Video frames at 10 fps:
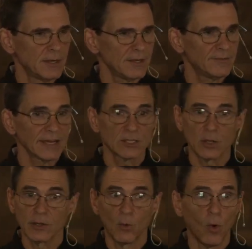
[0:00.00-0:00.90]
In fact, it's
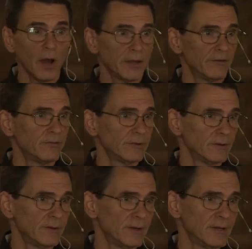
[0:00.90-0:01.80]
only one of
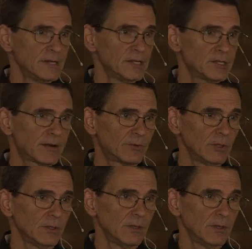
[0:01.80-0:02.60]
several.